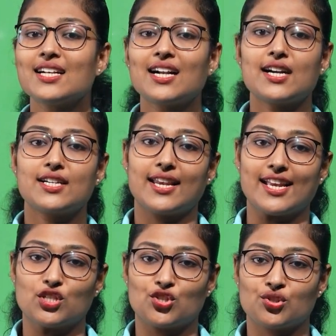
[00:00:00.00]

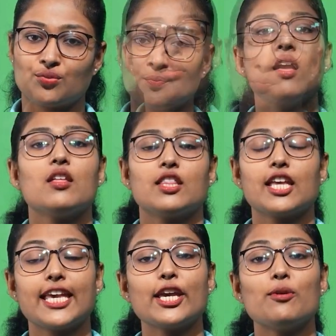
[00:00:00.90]
cartilage. The
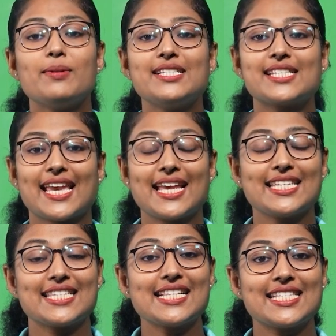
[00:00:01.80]
human
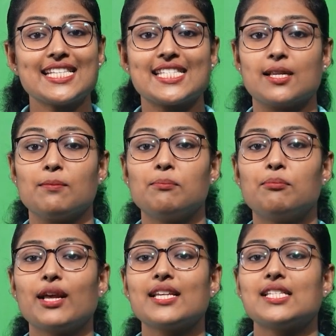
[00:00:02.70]
skeletal system
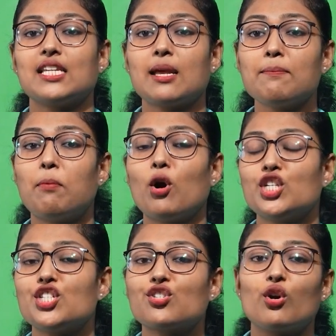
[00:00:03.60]
plays an
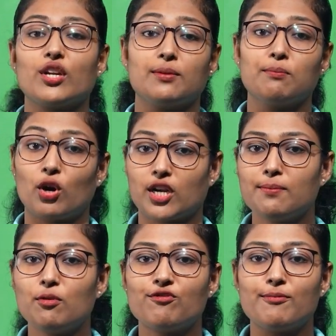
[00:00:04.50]
important role in body
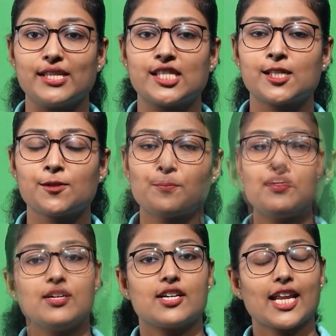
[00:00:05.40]
movements.
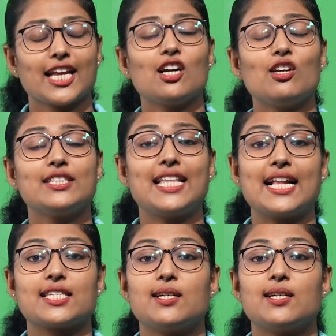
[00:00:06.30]
Recall that